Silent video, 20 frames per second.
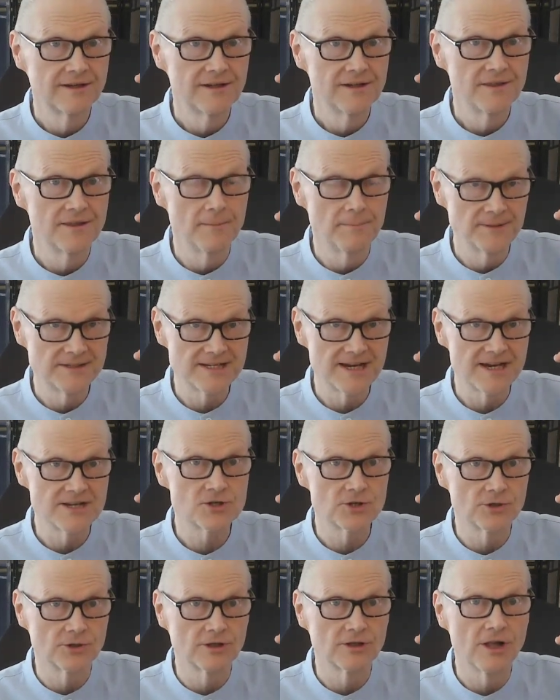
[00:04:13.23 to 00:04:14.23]
the
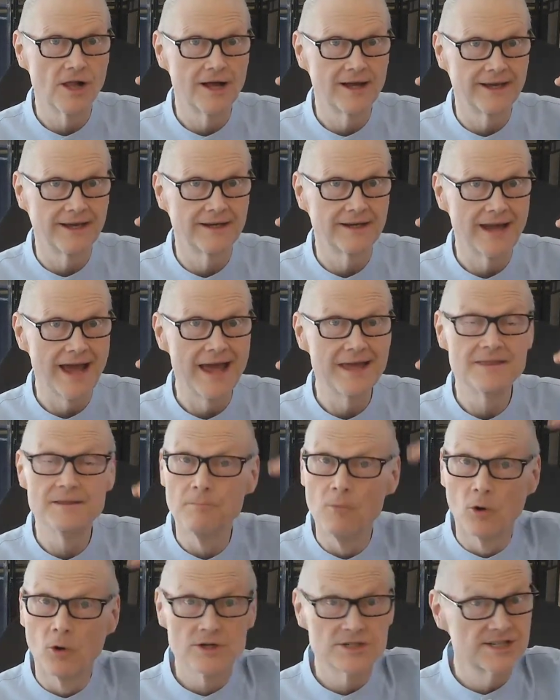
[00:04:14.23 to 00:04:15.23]
potential client and the
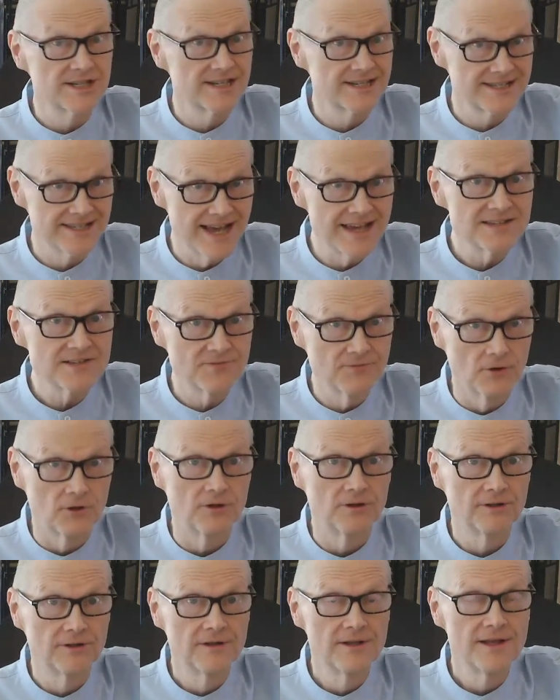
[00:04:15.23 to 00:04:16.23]
more successful
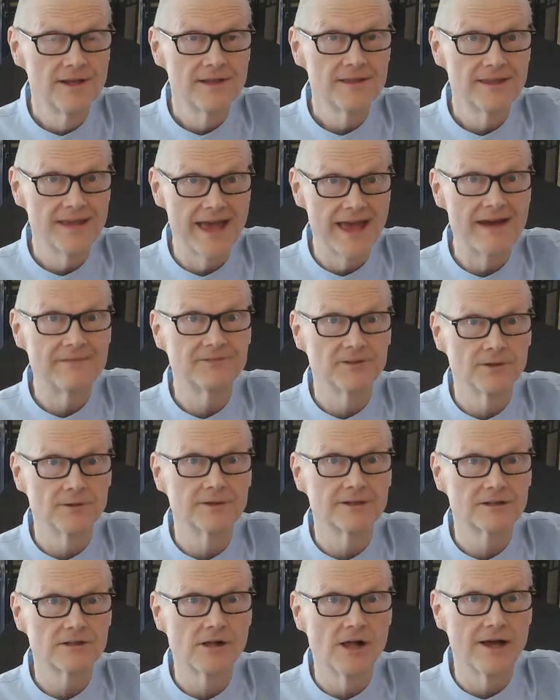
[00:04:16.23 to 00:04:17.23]
the
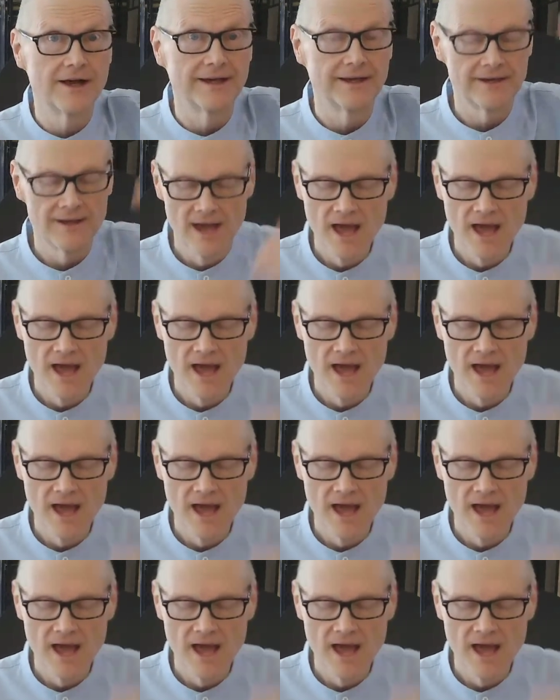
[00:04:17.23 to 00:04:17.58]
affluent client,